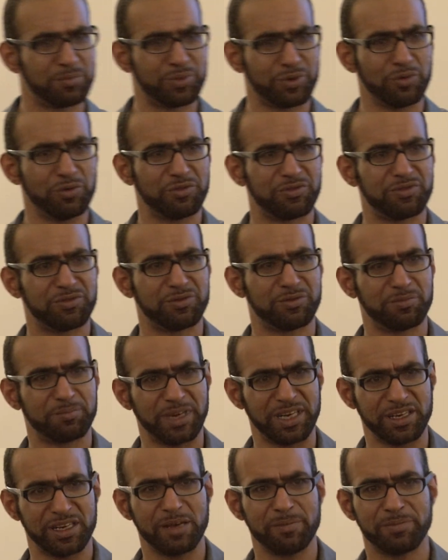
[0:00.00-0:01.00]
proof
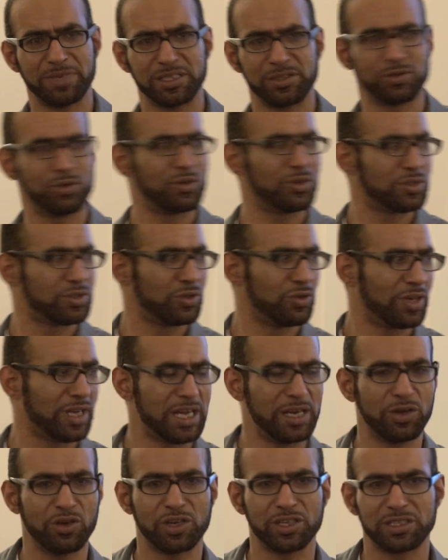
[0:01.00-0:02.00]
by numbers, you, so you
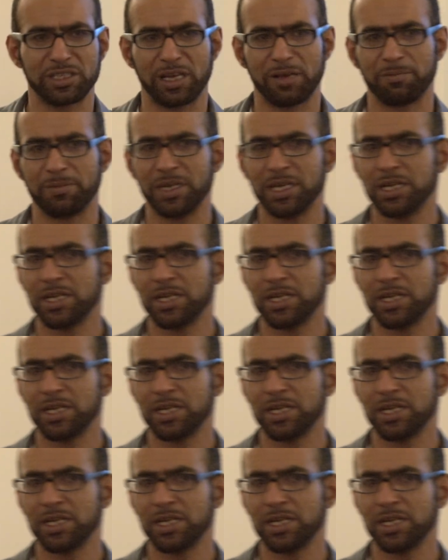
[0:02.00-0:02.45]
can look it up.